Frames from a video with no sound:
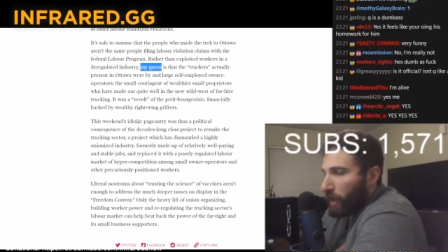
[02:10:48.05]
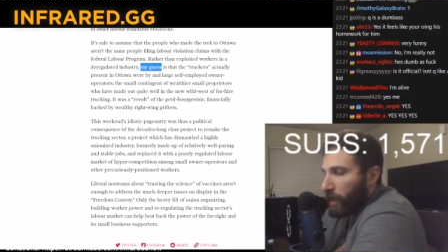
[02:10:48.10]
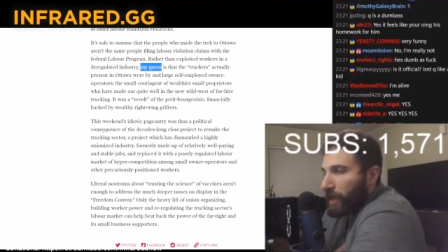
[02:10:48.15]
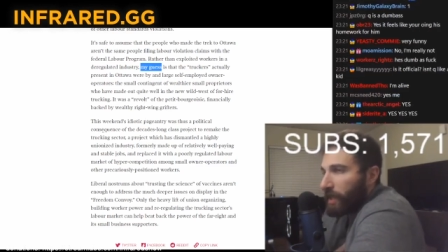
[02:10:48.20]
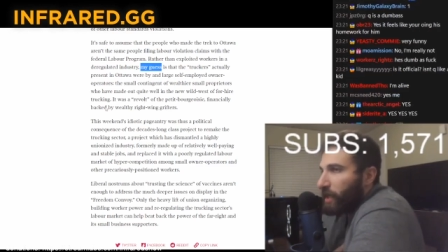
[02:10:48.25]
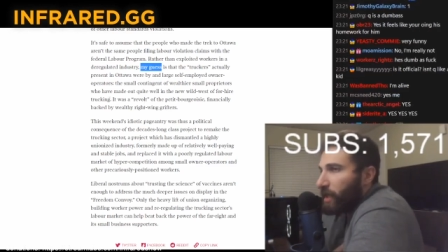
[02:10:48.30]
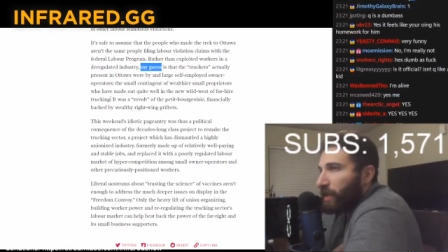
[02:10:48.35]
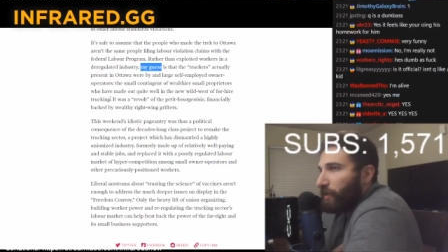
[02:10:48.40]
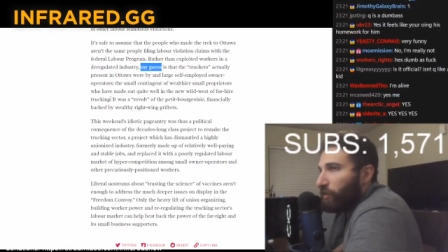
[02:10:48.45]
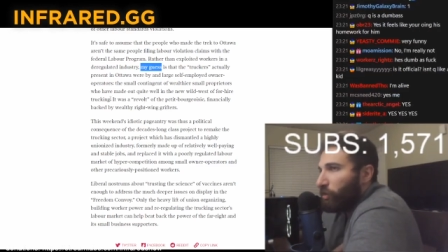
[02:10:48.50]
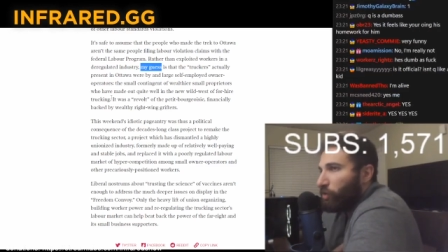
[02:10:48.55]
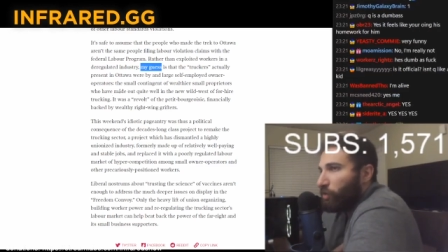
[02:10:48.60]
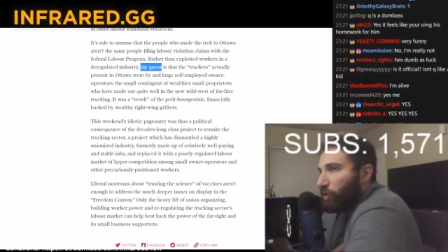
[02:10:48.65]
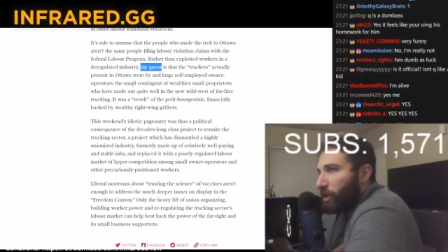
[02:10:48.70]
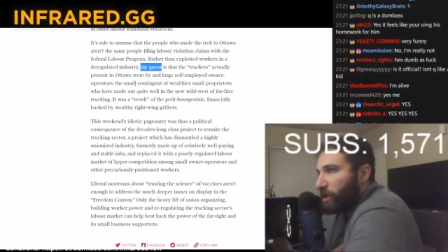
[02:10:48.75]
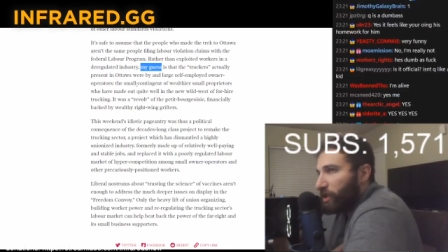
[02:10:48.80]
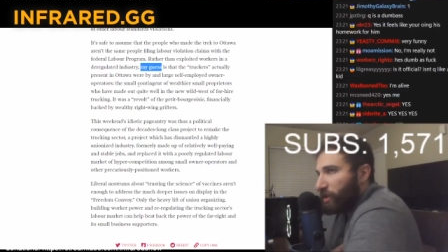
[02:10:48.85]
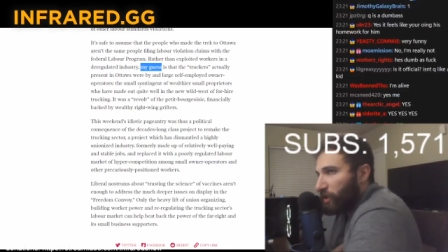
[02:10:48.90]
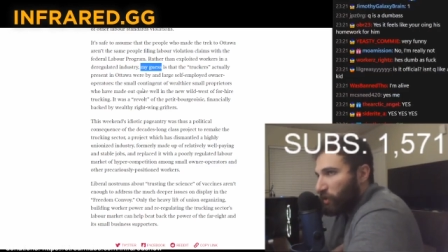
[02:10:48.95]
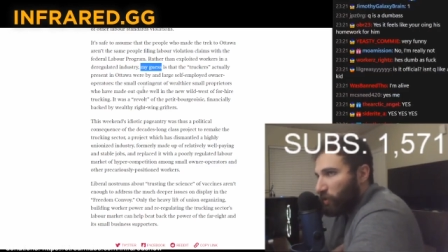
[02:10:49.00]
He didn't even
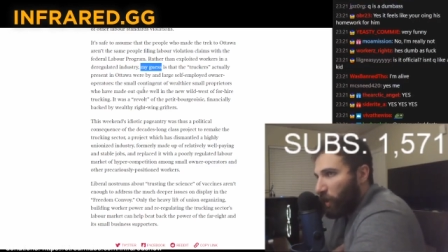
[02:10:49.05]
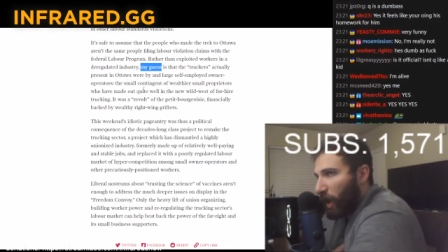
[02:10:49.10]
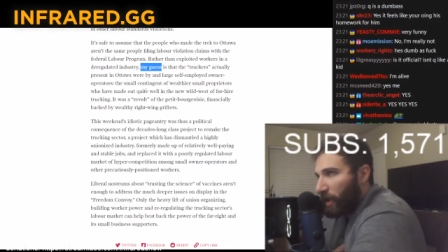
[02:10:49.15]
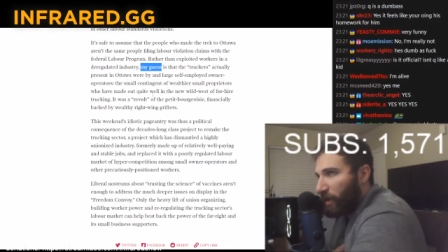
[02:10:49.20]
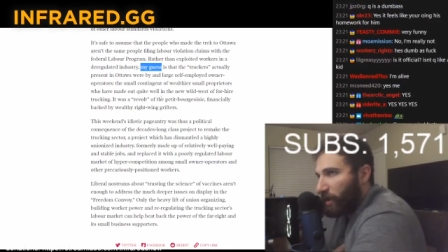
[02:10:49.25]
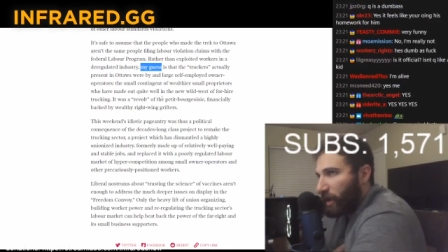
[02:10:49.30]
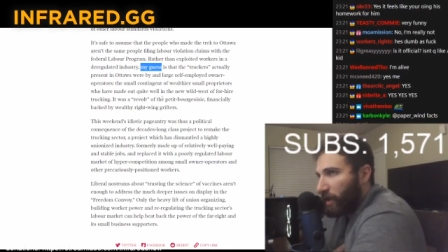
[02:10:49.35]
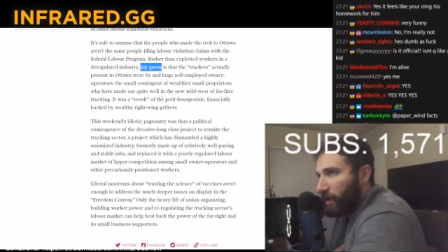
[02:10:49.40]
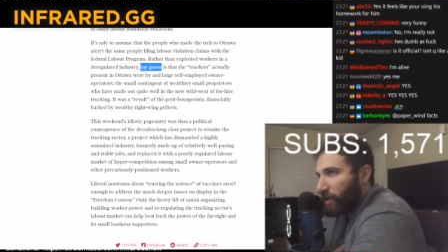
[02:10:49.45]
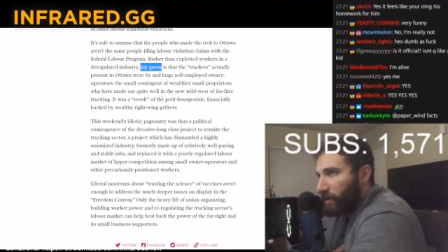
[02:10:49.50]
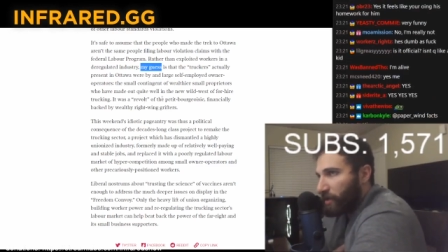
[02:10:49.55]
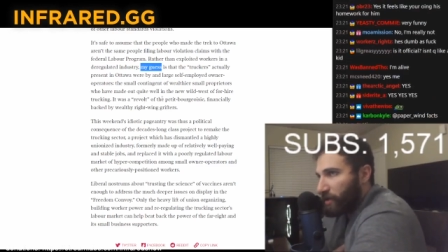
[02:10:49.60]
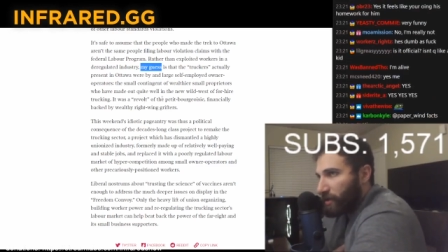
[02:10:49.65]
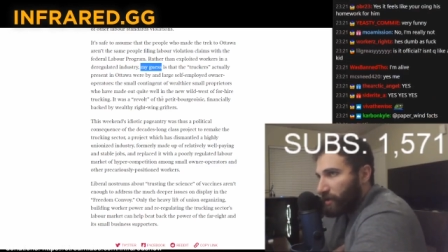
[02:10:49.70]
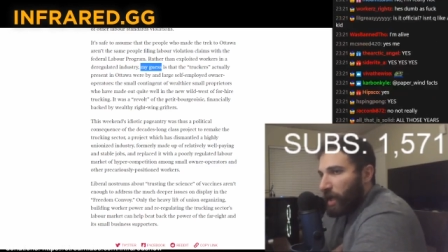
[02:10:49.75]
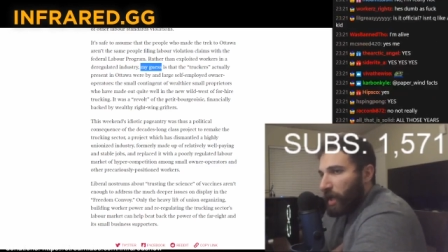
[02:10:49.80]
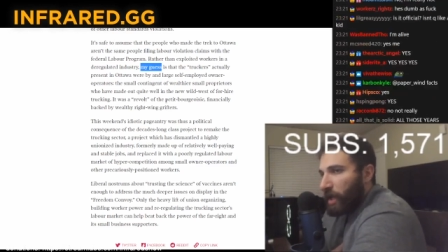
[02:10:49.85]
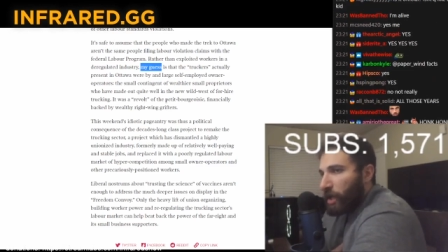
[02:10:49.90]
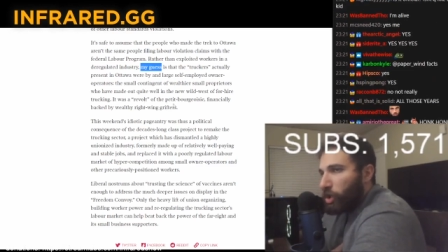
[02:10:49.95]
reason why that is.